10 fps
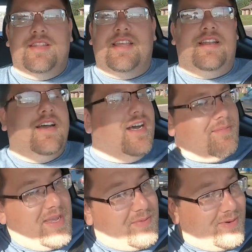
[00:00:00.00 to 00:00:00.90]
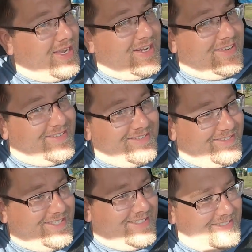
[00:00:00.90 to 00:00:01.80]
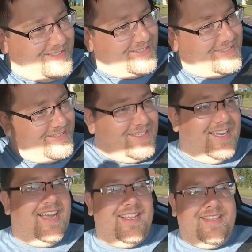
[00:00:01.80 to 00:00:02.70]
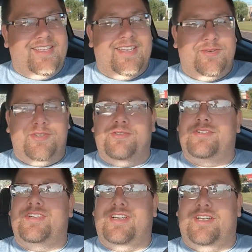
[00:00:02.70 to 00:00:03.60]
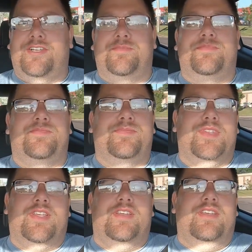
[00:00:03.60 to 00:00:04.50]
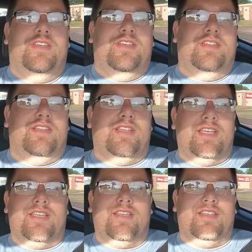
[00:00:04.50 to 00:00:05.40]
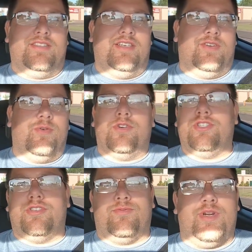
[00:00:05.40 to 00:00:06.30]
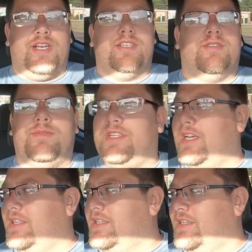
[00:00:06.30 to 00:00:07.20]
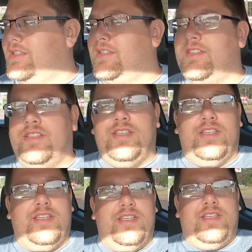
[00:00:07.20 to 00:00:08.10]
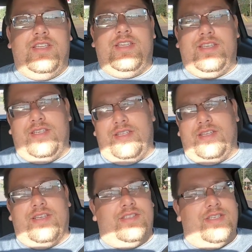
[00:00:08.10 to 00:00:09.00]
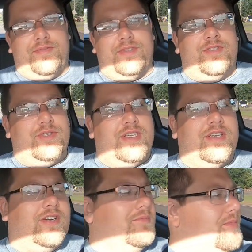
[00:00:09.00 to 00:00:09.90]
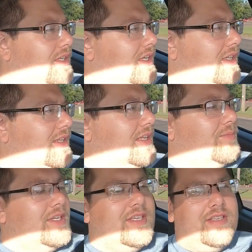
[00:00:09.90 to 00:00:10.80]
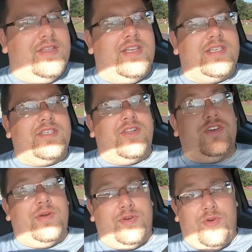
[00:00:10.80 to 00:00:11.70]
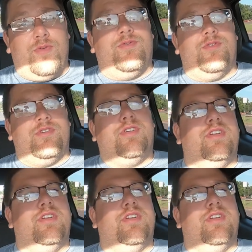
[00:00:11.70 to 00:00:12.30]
That hot pepper red, I think I would do. That, like, it's like an orangish, reddish metallic. And I'd definitely do that in a heartbeat. I think that'd be the next color I would go for.